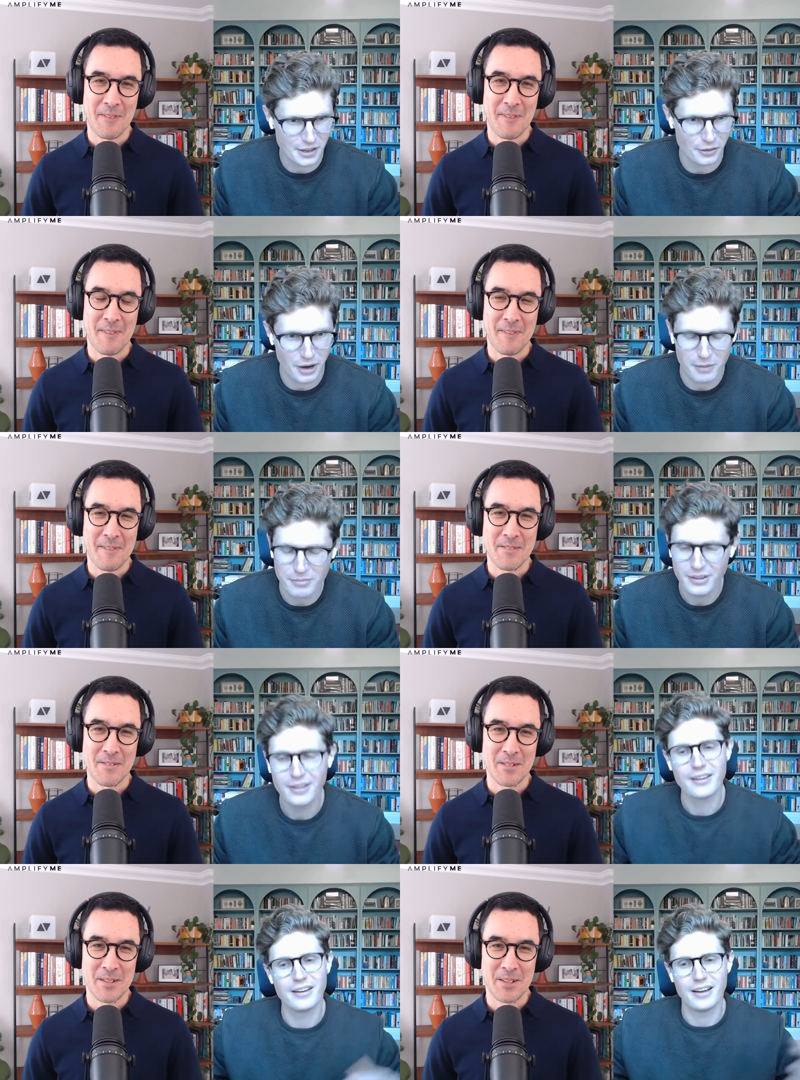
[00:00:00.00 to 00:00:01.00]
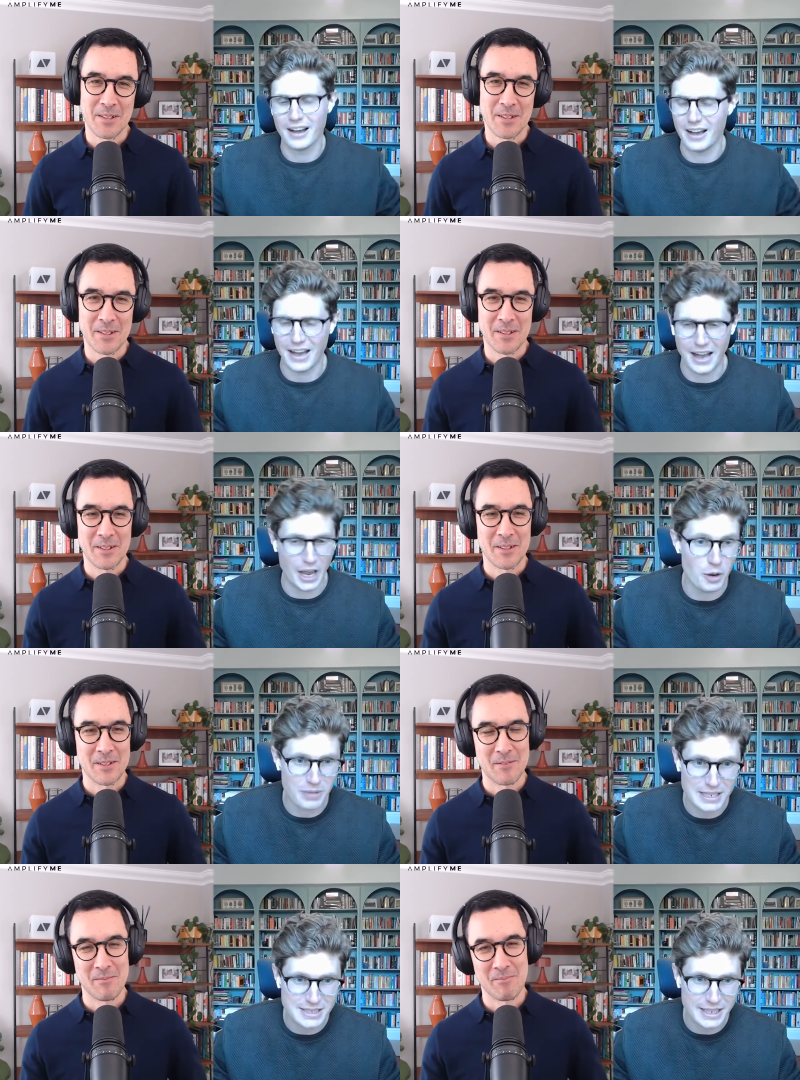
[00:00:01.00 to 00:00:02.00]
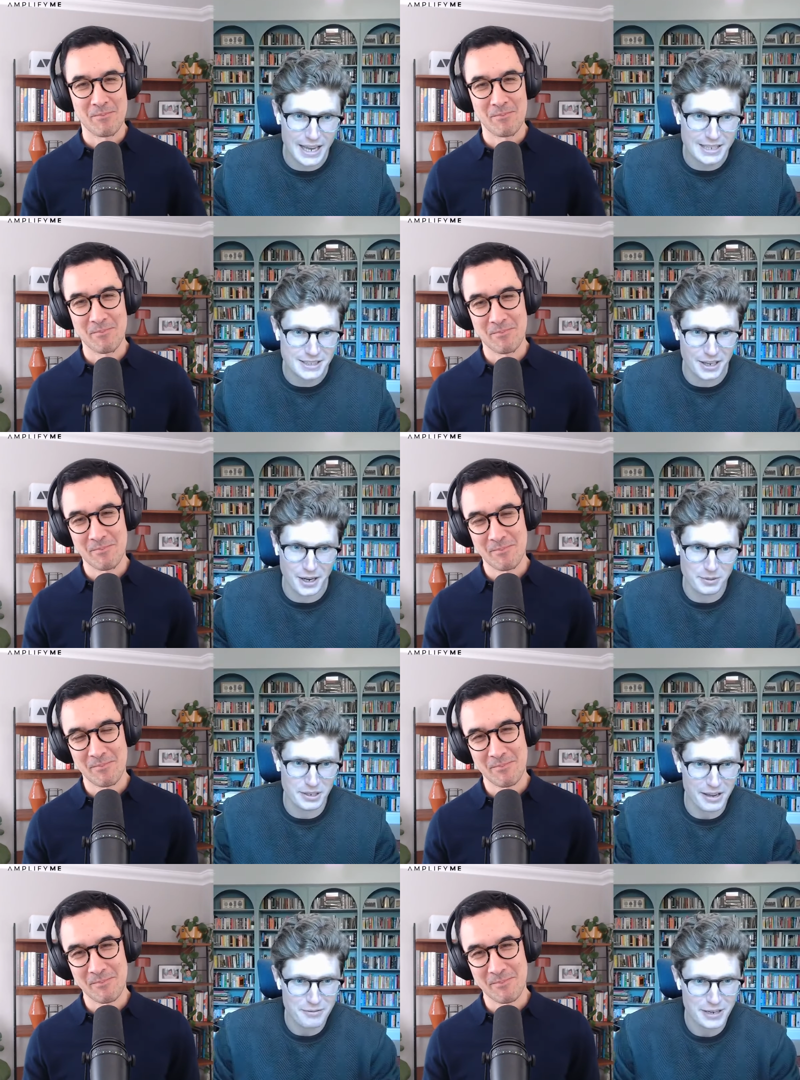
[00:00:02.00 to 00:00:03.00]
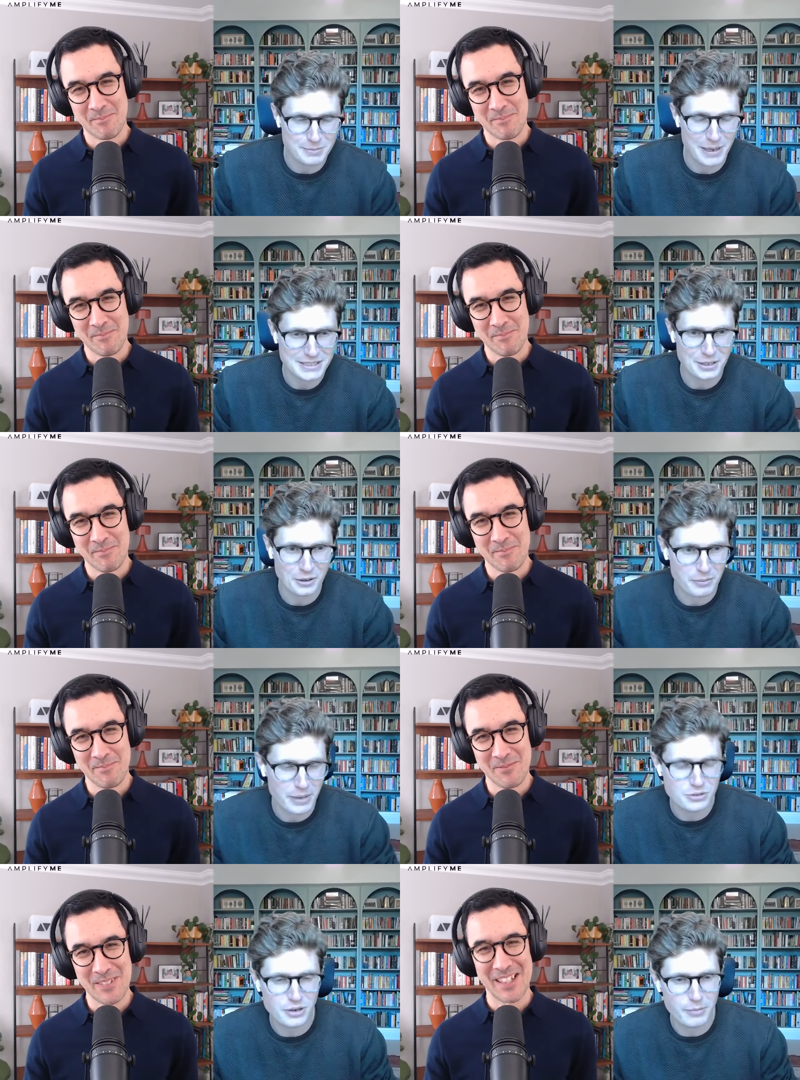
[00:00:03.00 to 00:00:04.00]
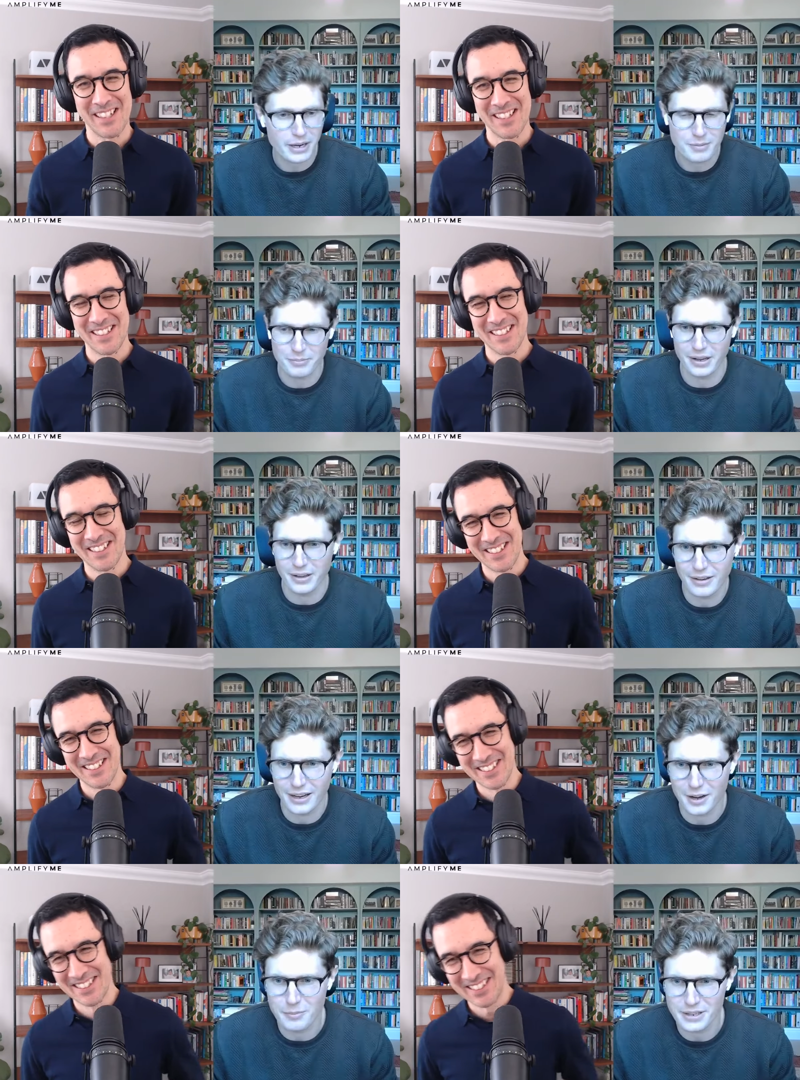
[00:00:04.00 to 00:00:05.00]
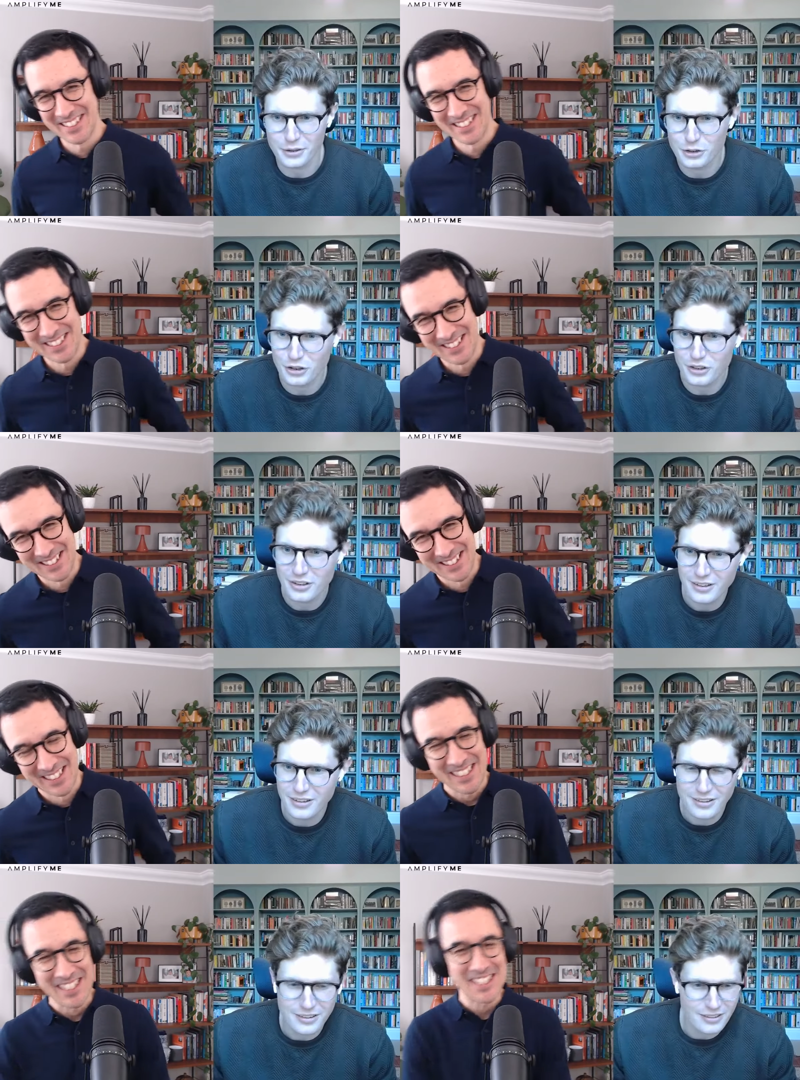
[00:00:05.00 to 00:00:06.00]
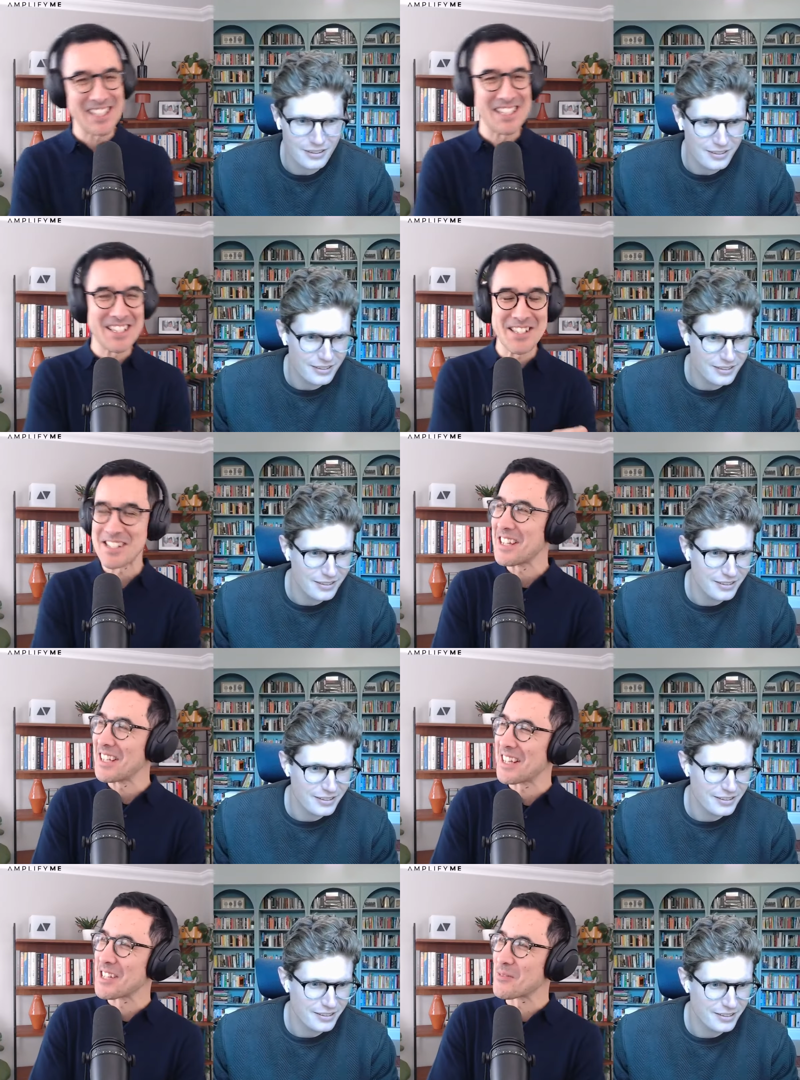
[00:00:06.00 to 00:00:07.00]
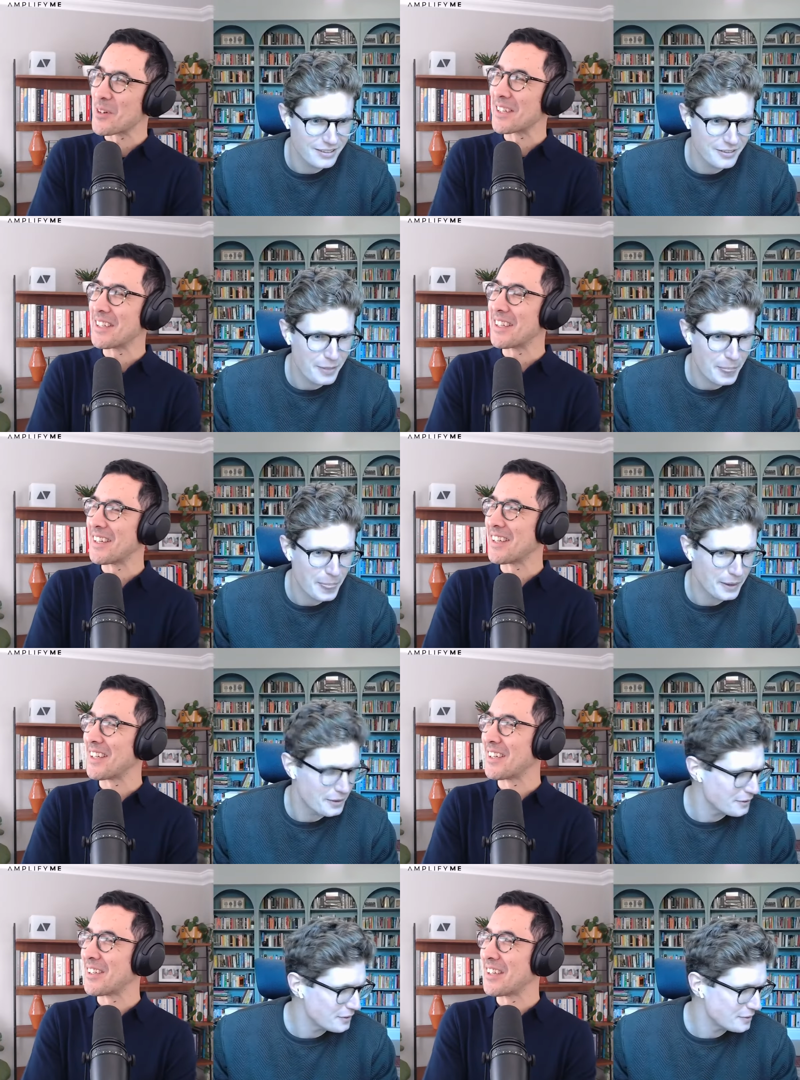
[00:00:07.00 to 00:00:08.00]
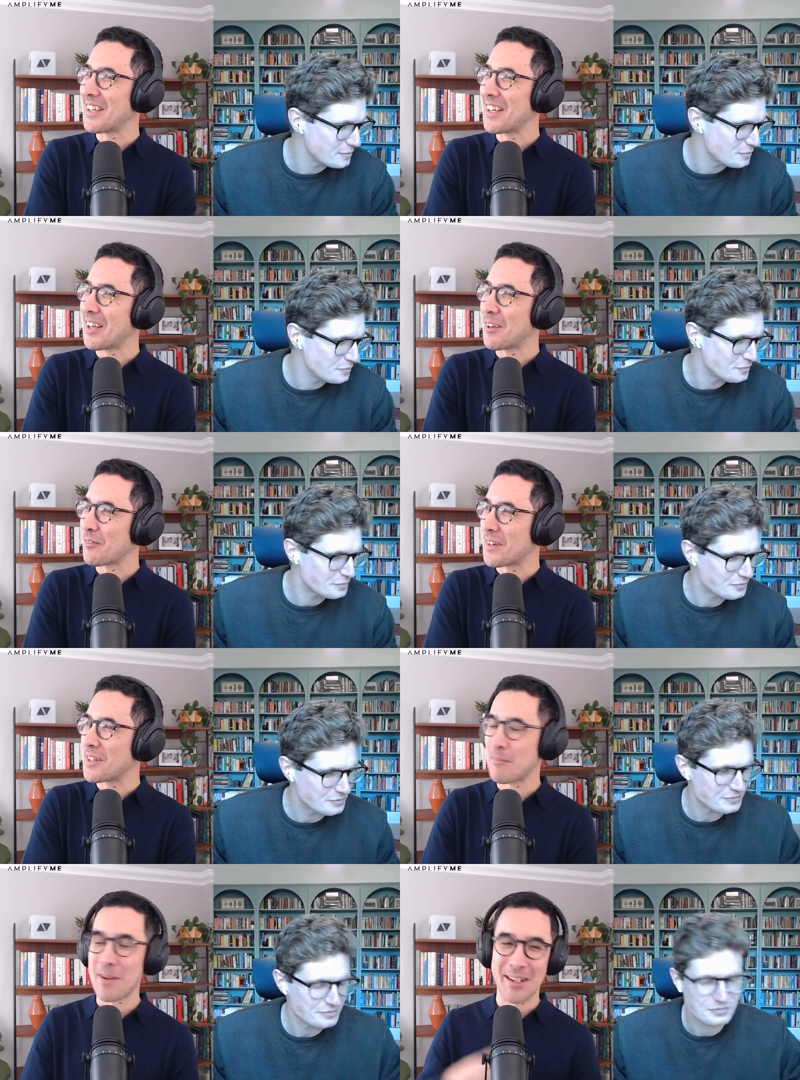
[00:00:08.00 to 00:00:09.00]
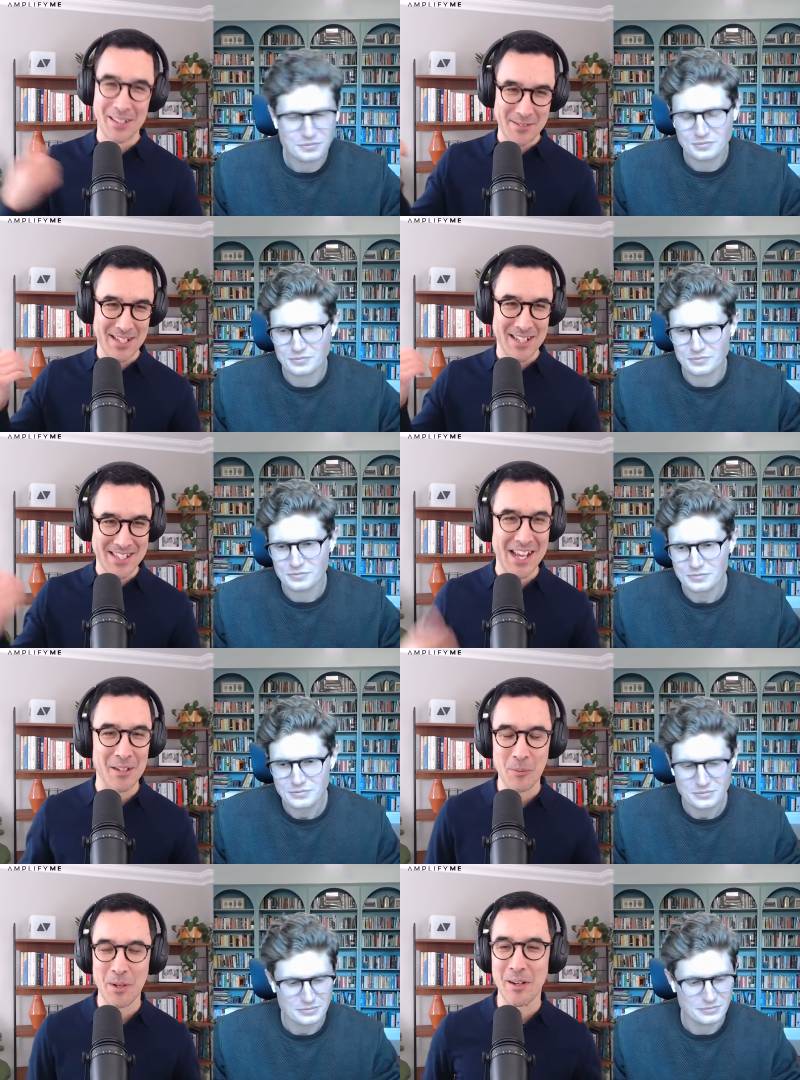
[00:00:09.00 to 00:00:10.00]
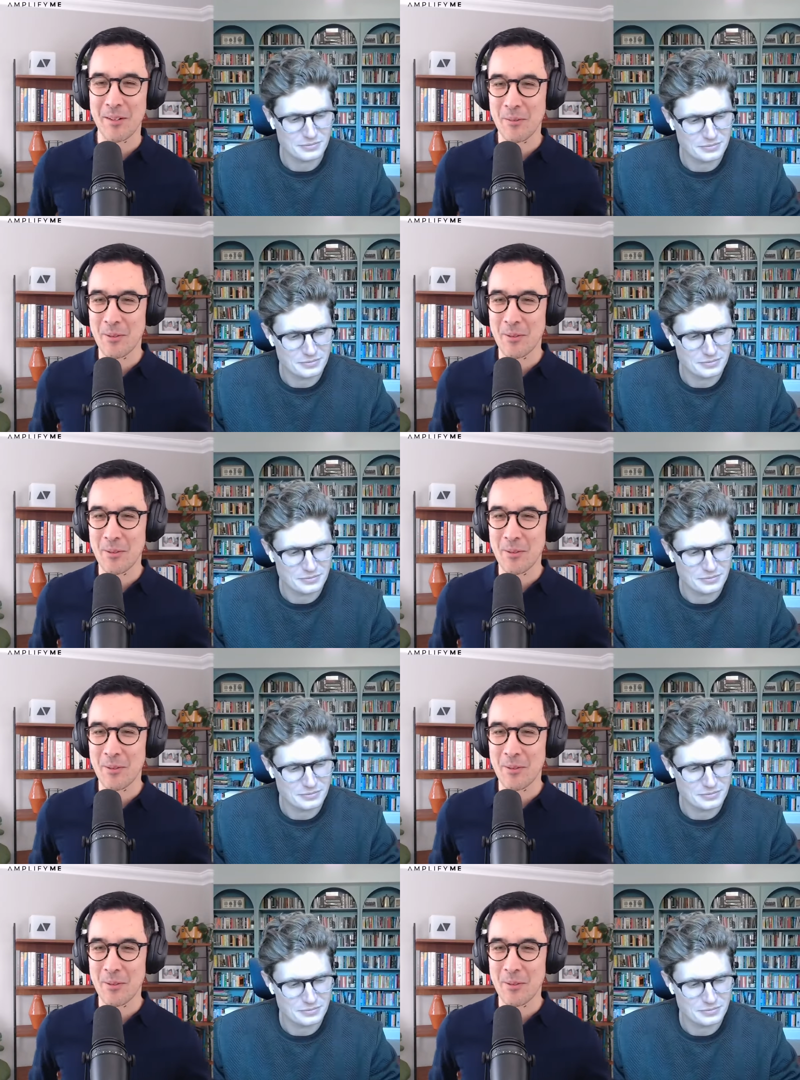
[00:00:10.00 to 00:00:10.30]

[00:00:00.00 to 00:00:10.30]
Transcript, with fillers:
Speaker 1: other up. I hope that's the case, and I hope that Netflix makes a documentary about it, but I can't be too sure.
Speaker 2: I did see there's one friend of mine who lives in the town where